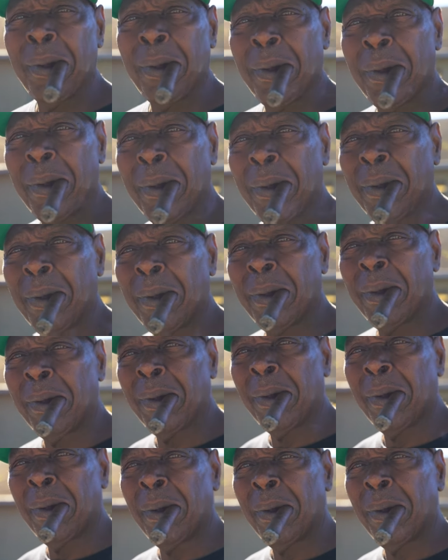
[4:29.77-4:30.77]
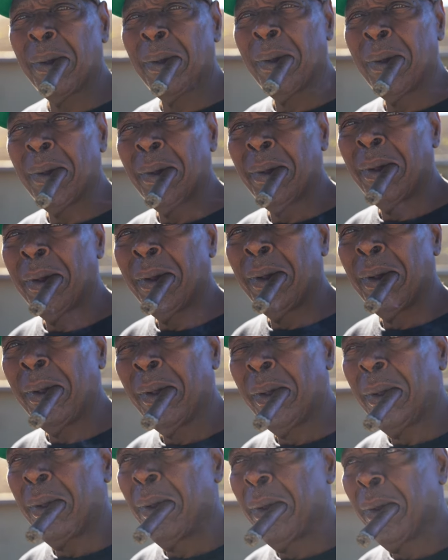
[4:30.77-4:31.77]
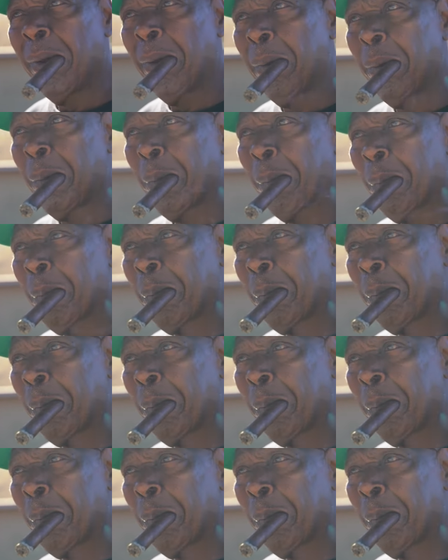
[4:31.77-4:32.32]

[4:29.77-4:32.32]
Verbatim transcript: backstretch, man, to these bonds, man, in your opinion, man?